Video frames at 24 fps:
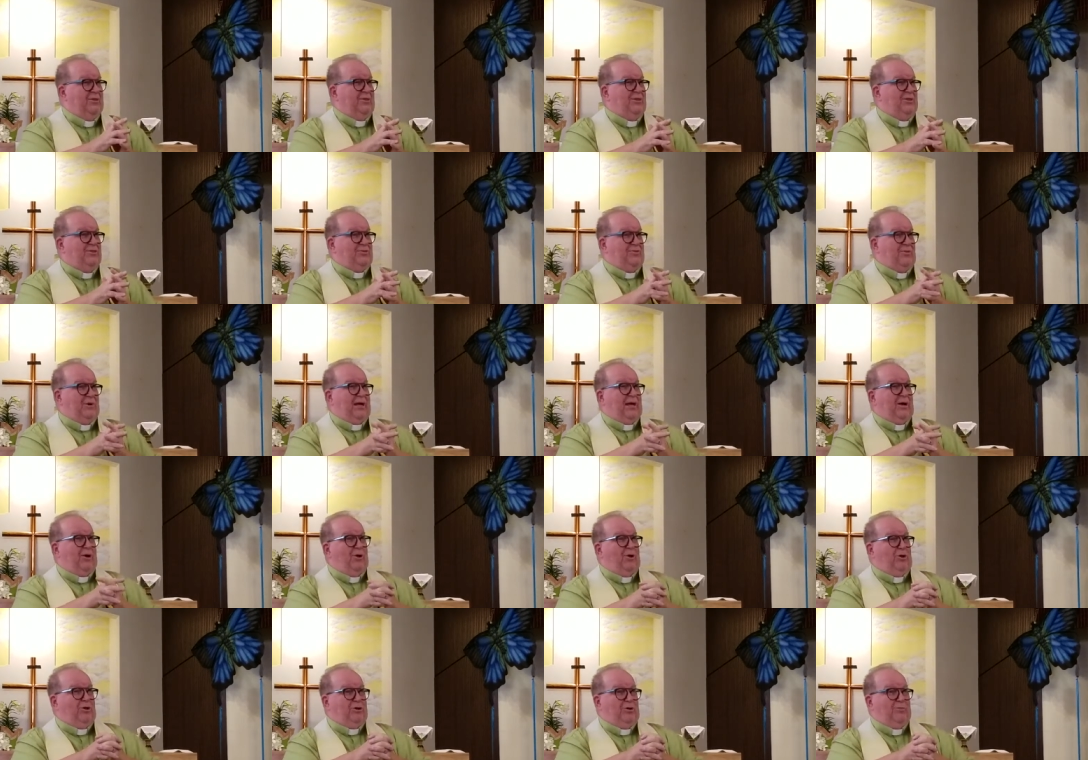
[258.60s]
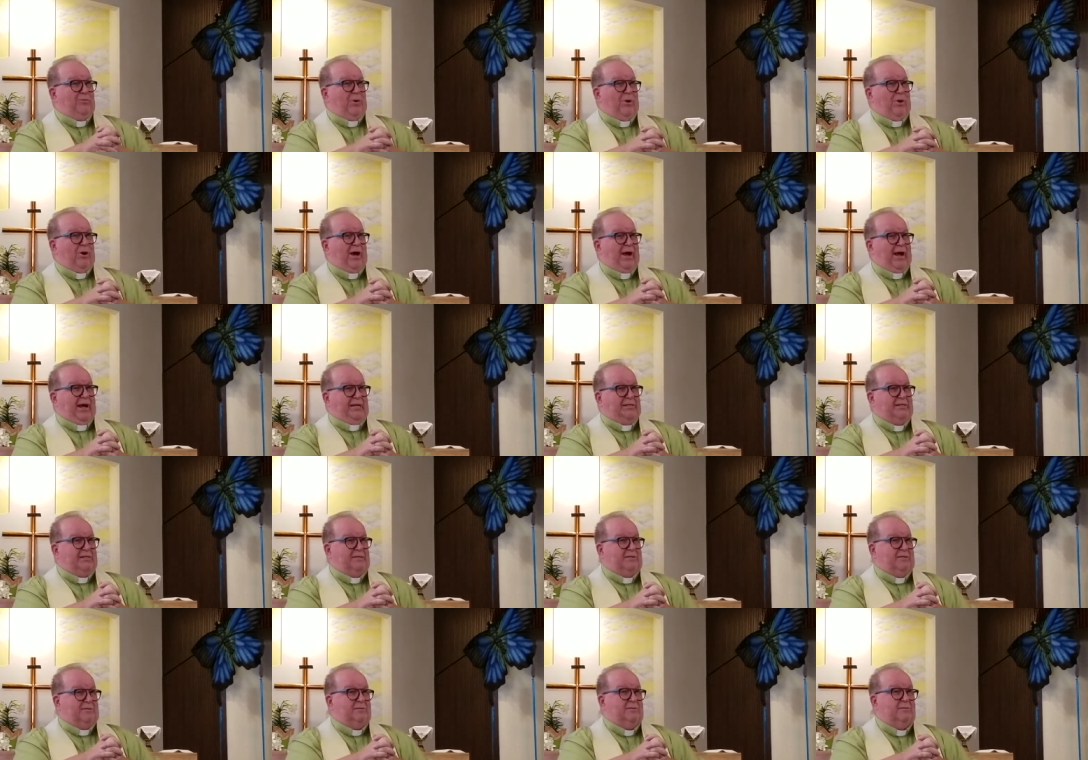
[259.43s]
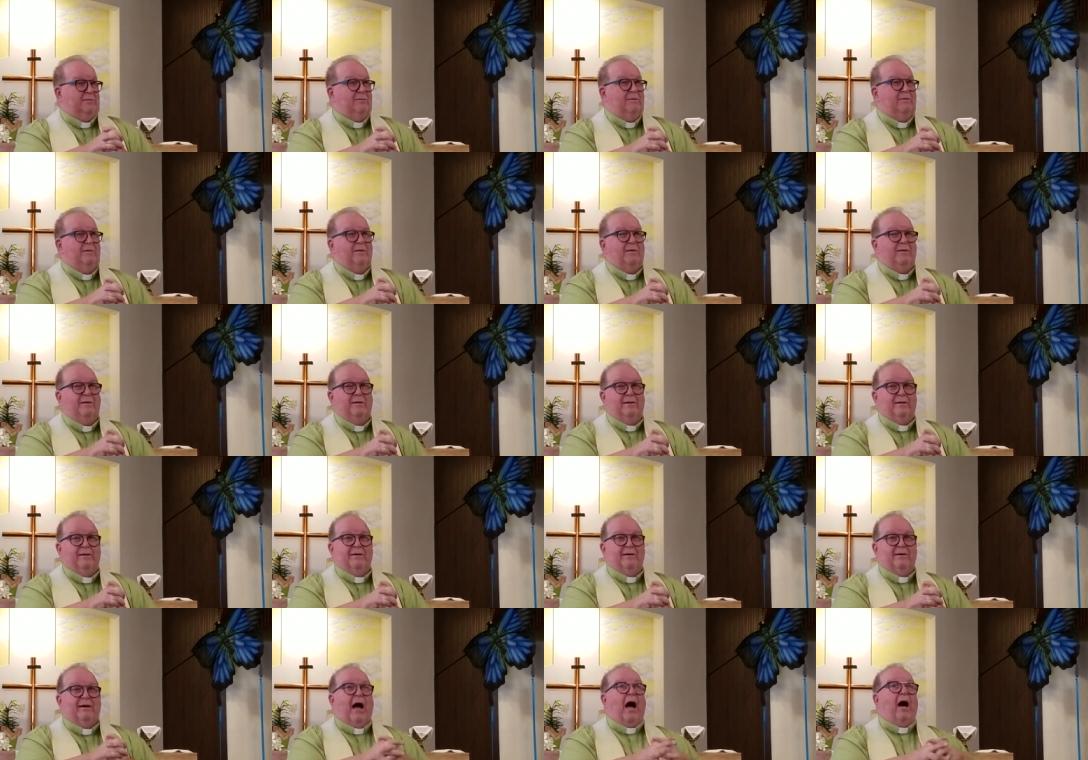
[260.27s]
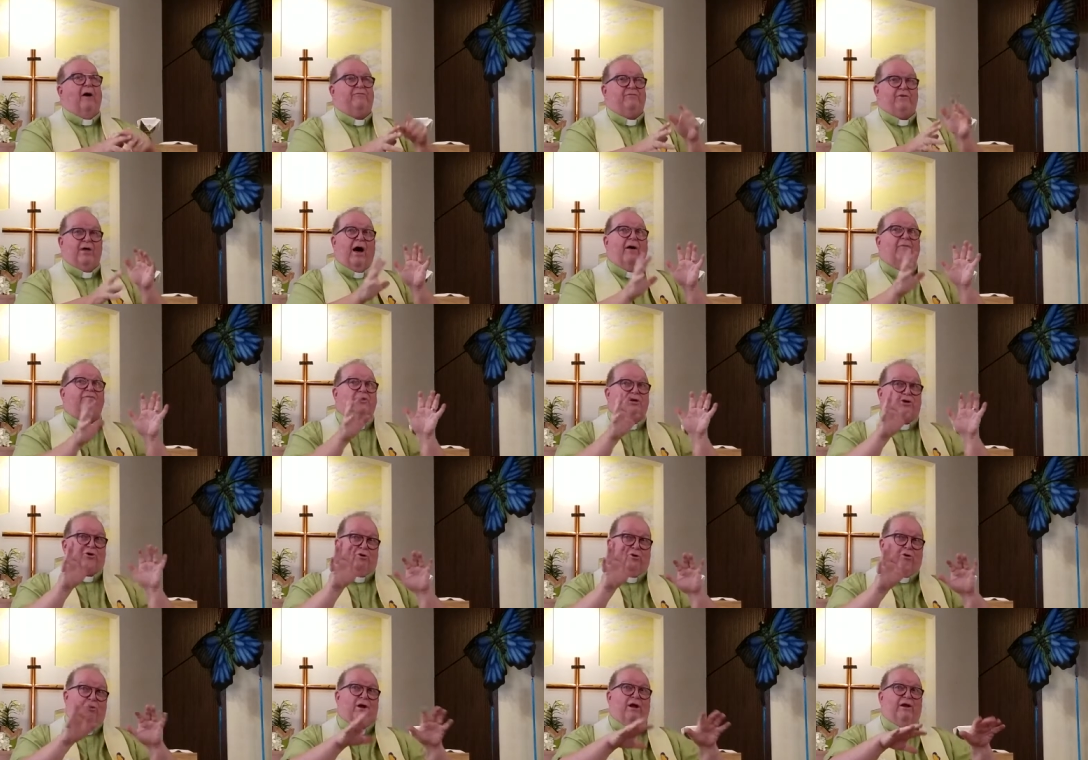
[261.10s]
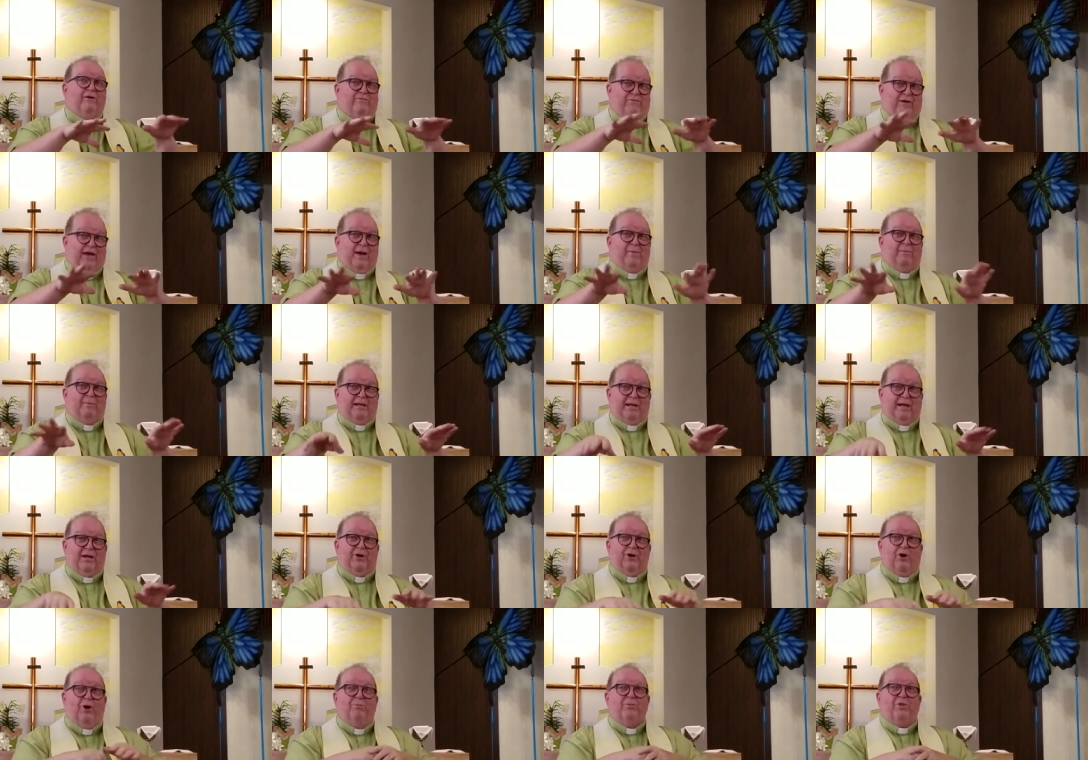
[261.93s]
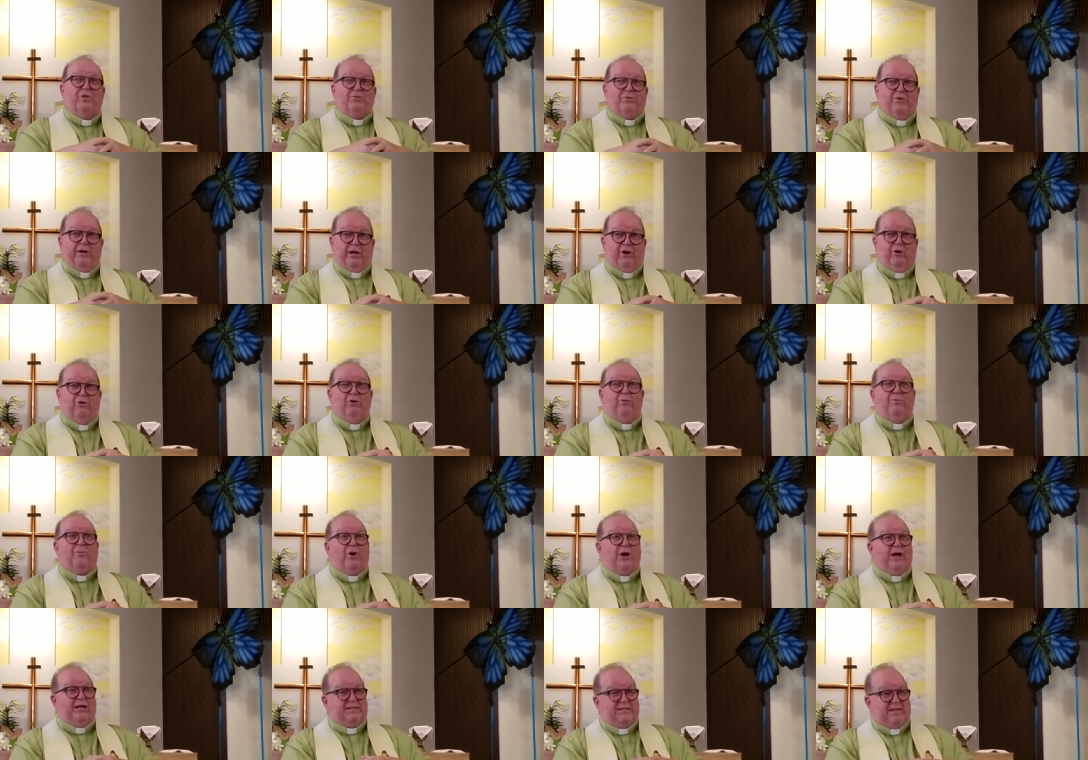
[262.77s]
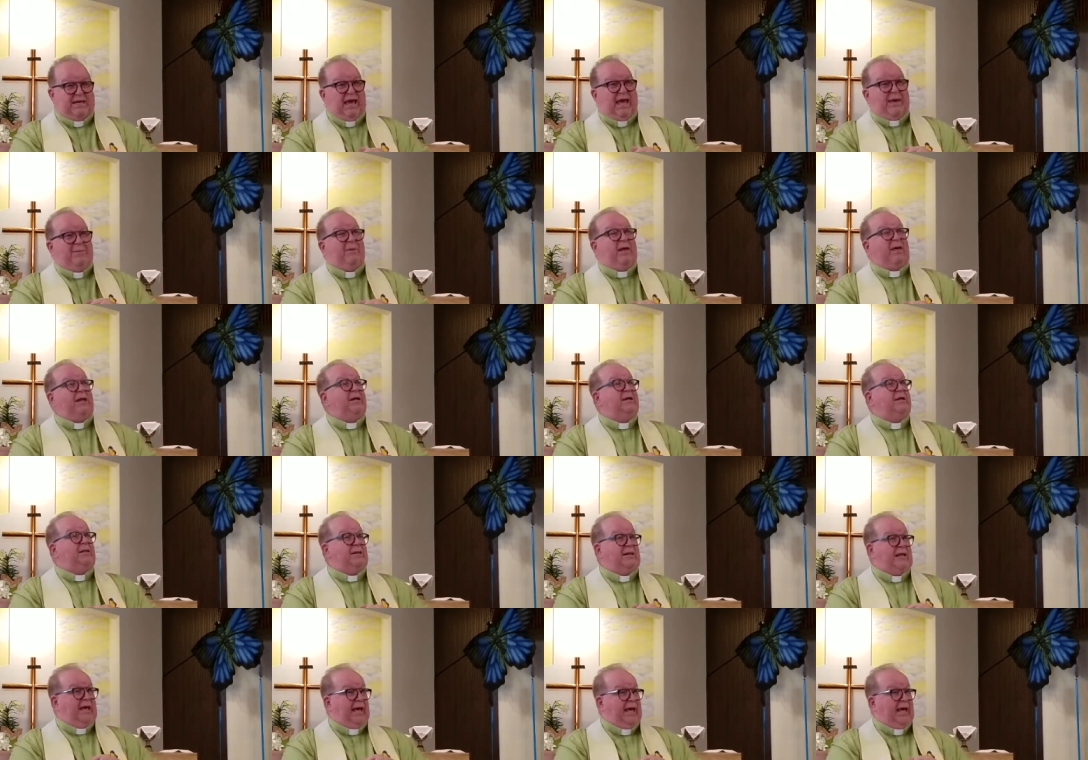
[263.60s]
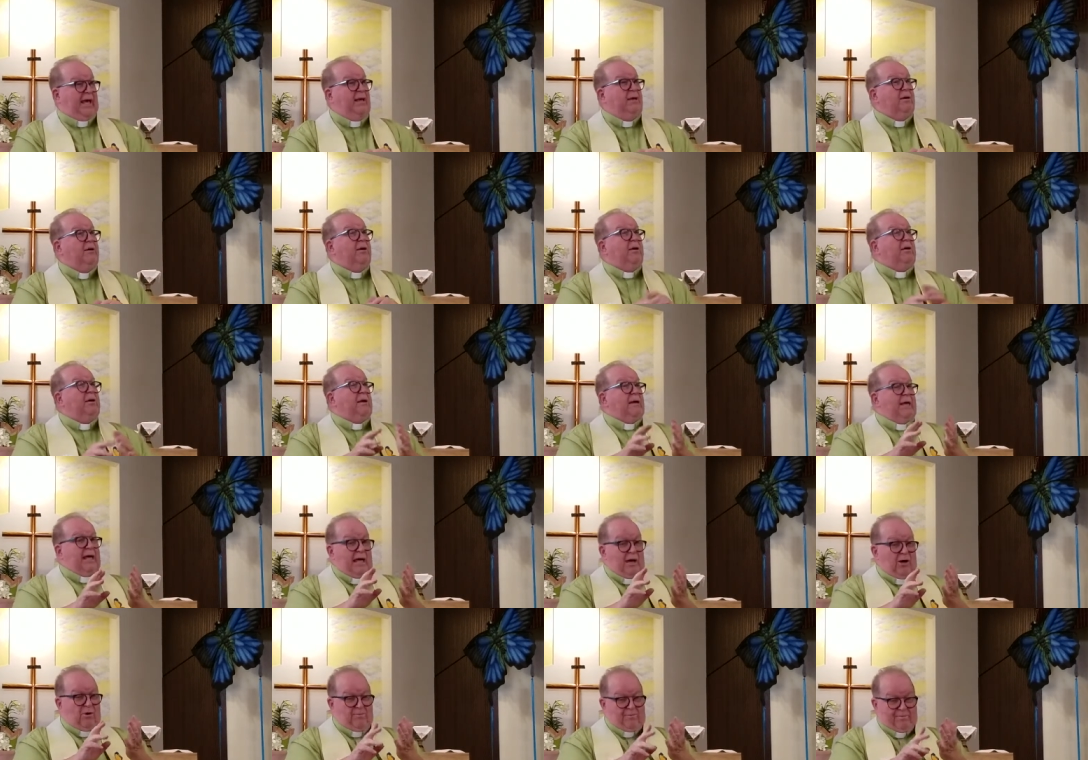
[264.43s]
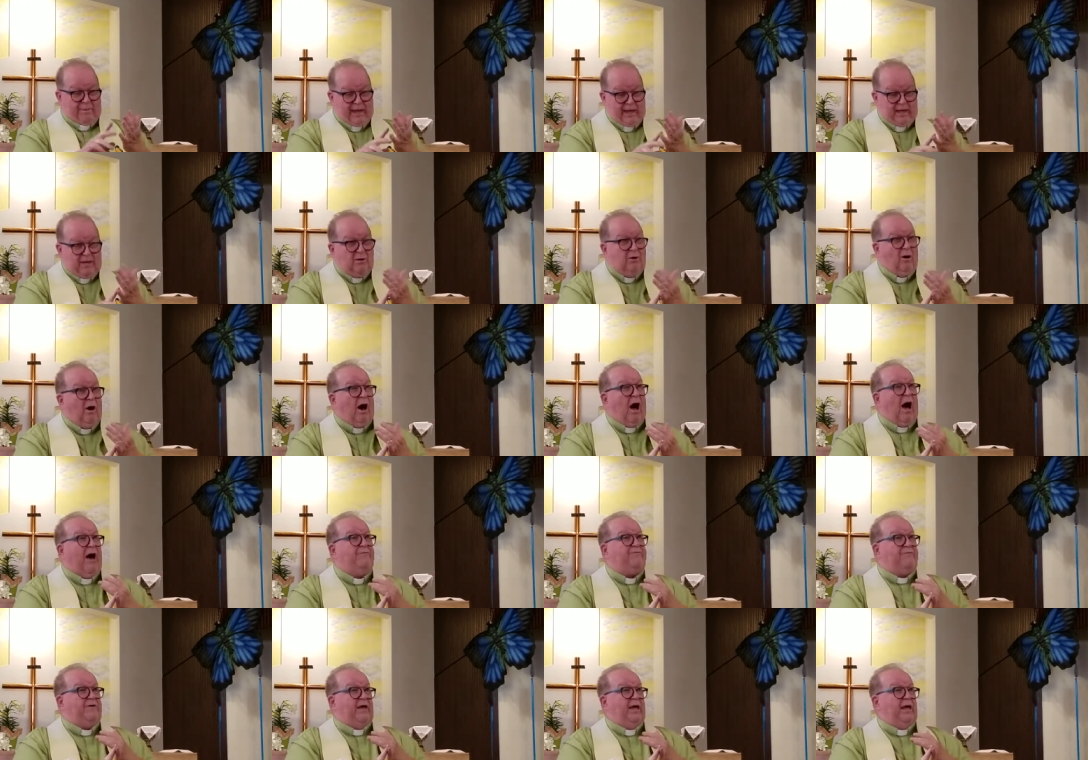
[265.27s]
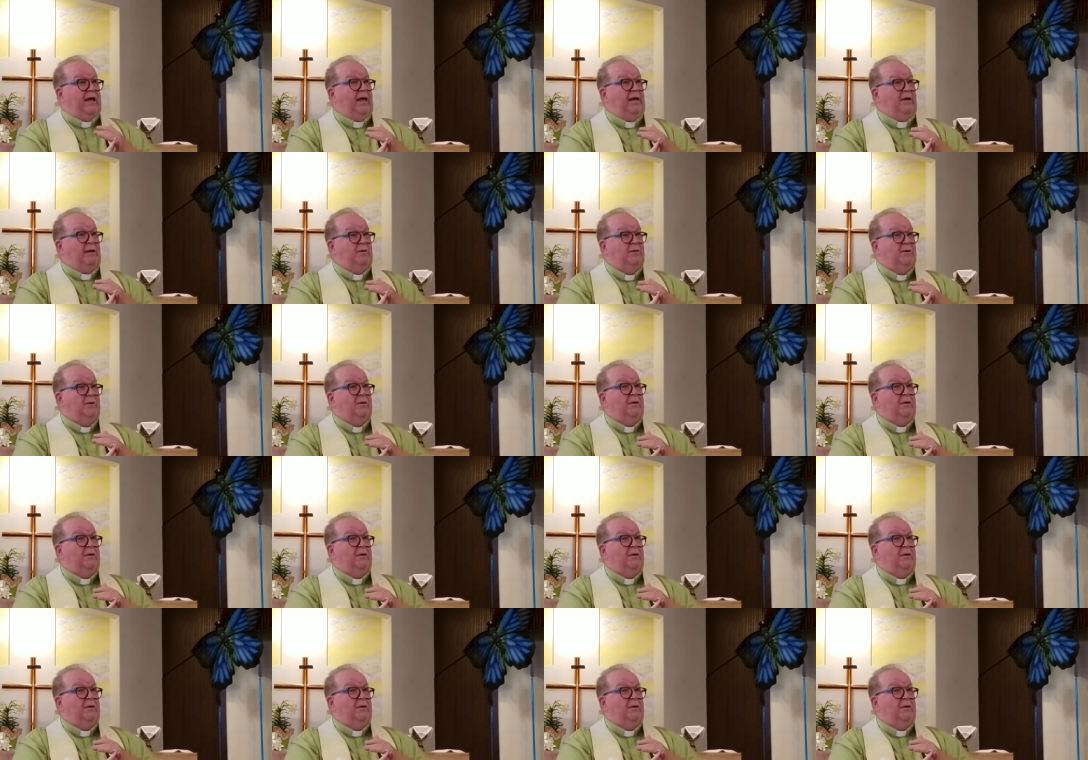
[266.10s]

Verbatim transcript: the three older boys of, of the current family at home, the three older boys came in and they helped make coffee